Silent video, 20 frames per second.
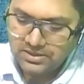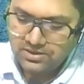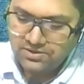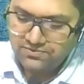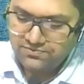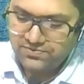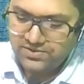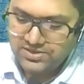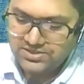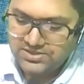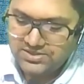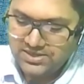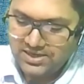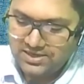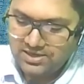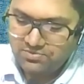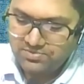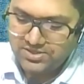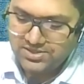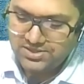First child,
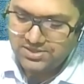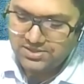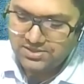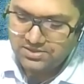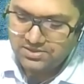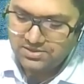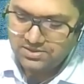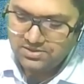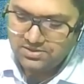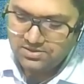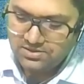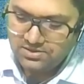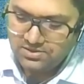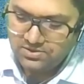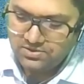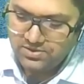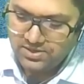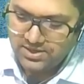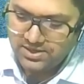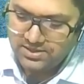how much
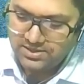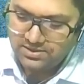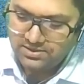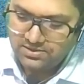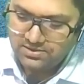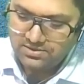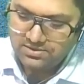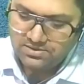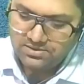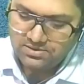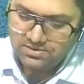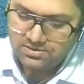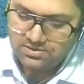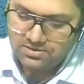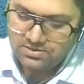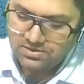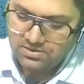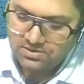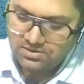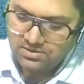you are getting?
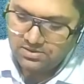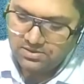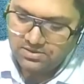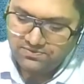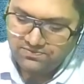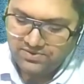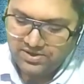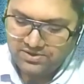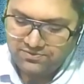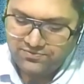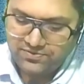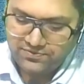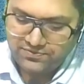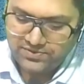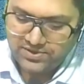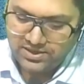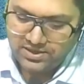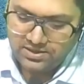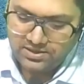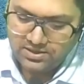
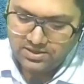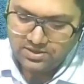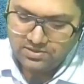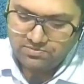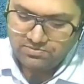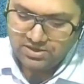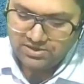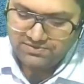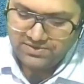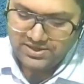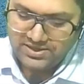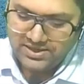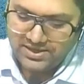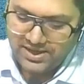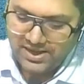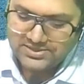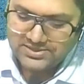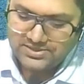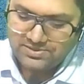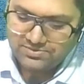150. But we'll take
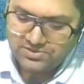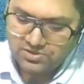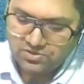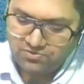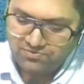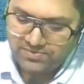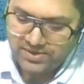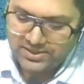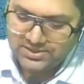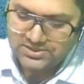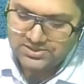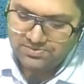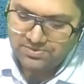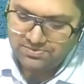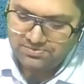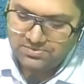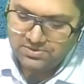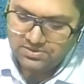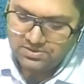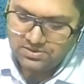exemption of
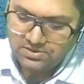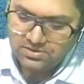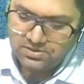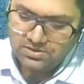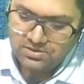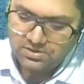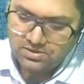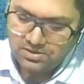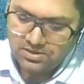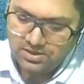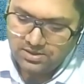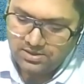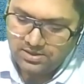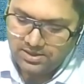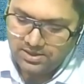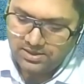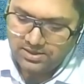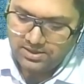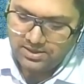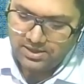maximum
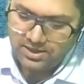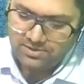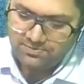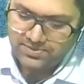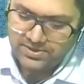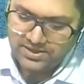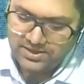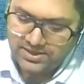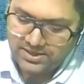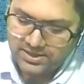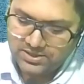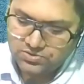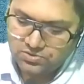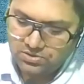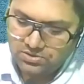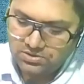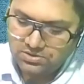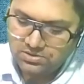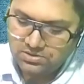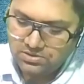100 and pay tax
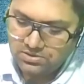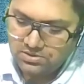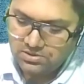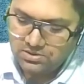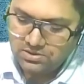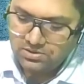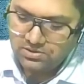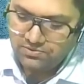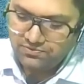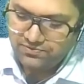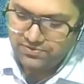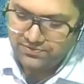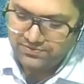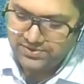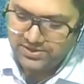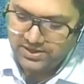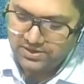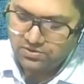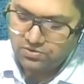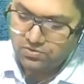on
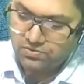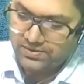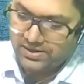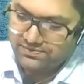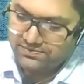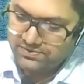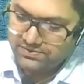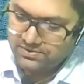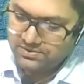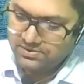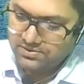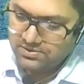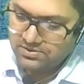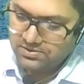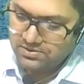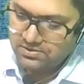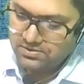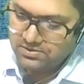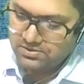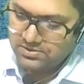15 to 12.
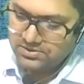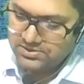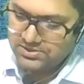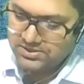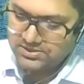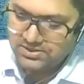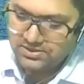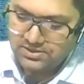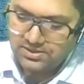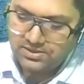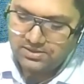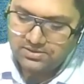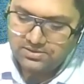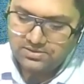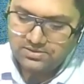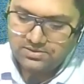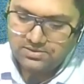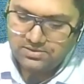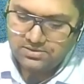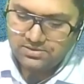600.
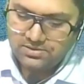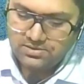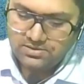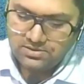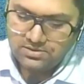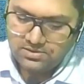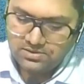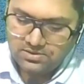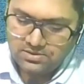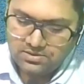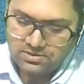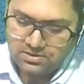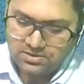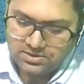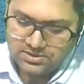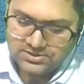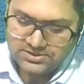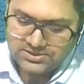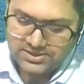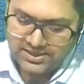
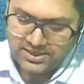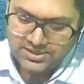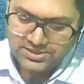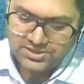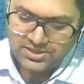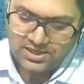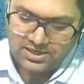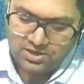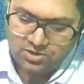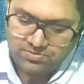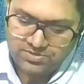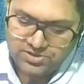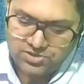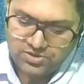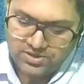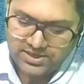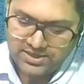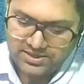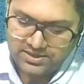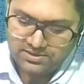Second child, how much you
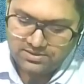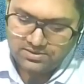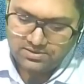are getting?